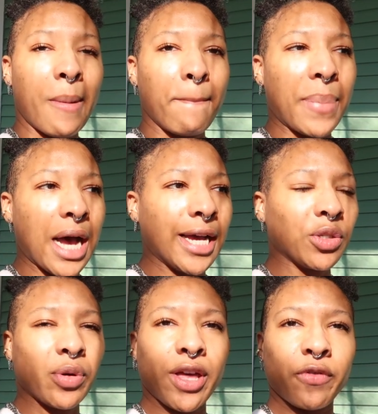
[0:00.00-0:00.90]

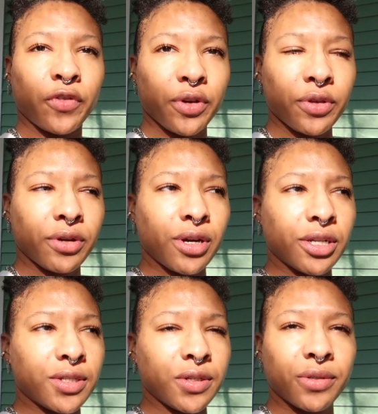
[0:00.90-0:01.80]
But without further
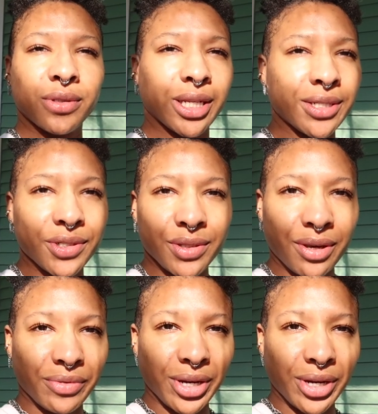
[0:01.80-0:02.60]
ado, let's just get